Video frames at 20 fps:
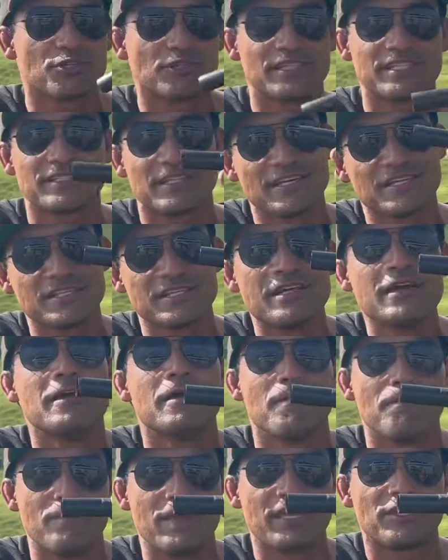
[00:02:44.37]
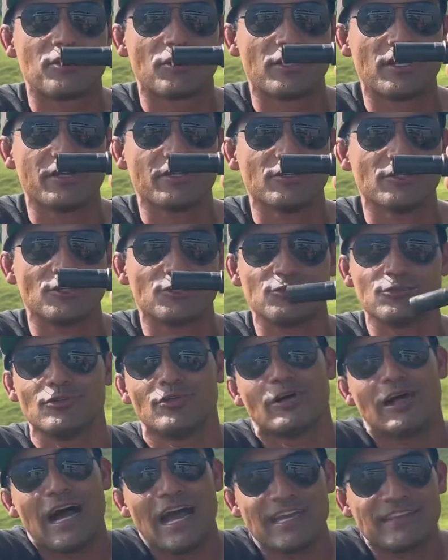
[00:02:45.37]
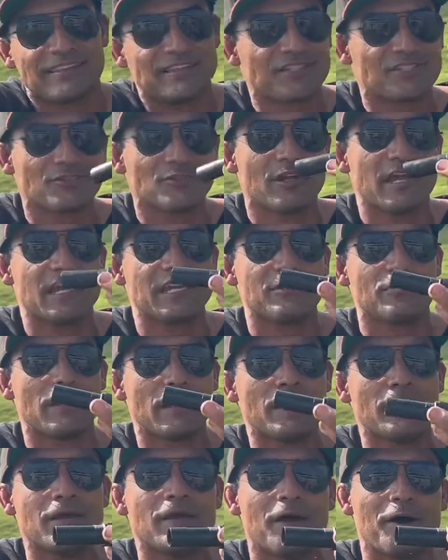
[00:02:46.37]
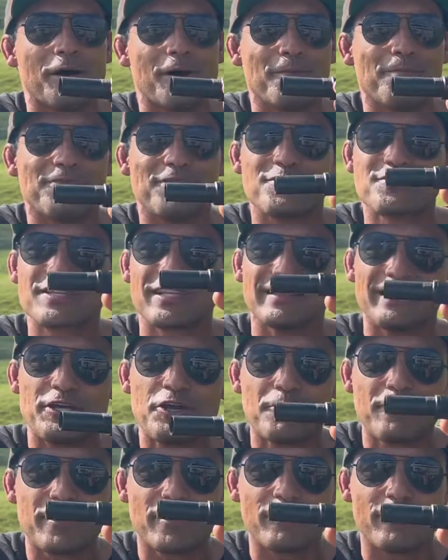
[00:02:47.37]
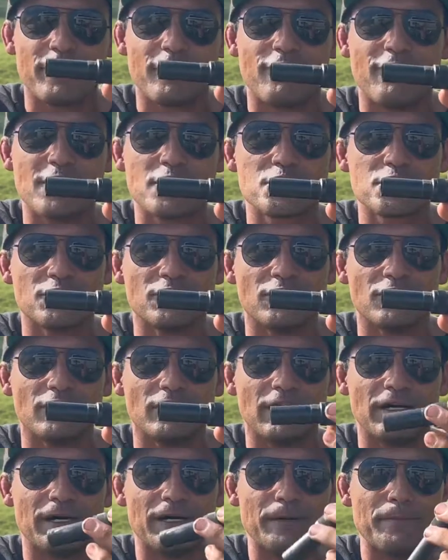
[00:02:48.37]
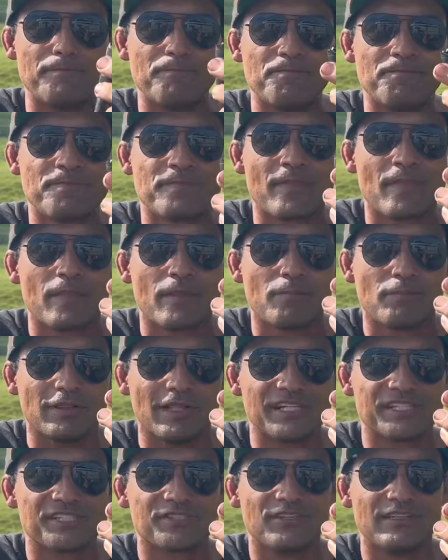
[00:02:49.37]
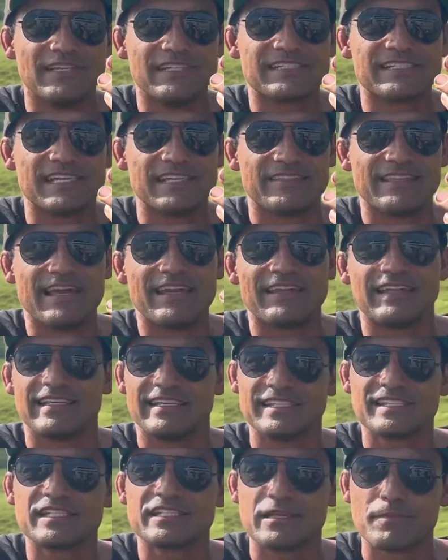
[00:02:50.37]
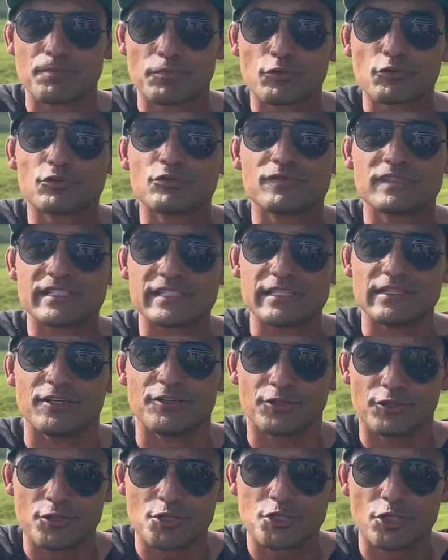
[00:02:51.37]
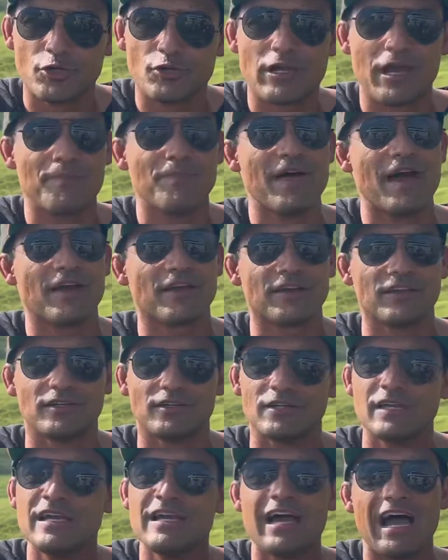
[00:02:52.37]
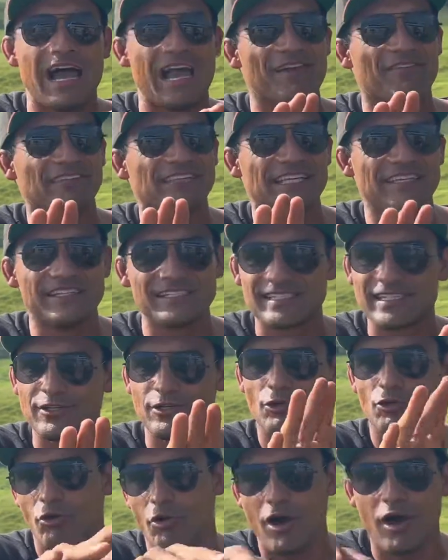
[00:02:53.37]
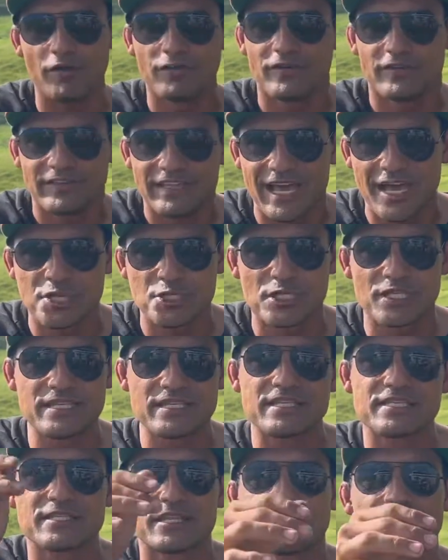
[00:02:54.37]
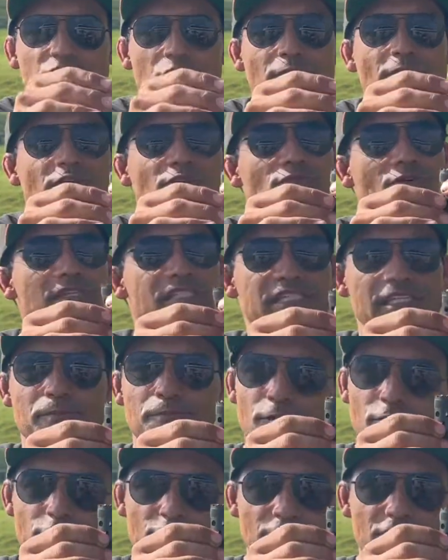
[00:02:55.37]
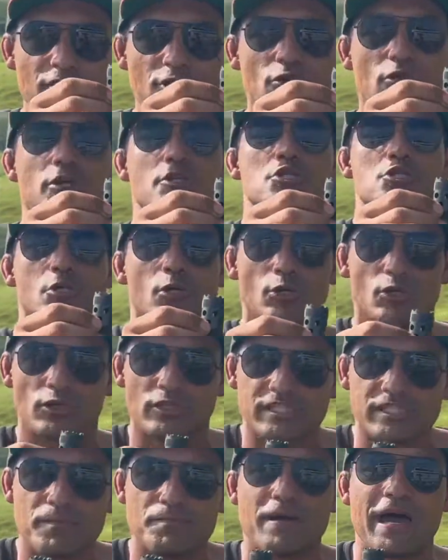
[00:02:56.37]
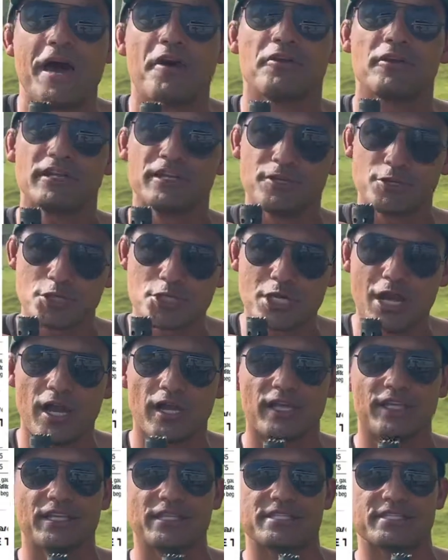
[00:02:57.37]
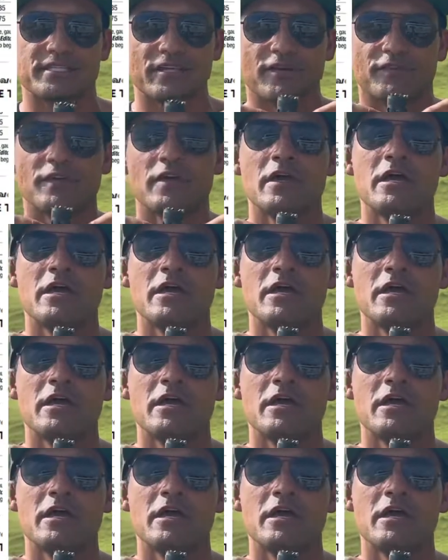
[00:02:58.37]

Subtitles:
this does make your gun look cool, I think so anyway. There's a little bit of a functional plus to this, in that it is an improved cylinder choke. I have a tendency to go off on tangents and stuff, so I'm gonna do a separate video on chokes and patterning your shotgun and stuff.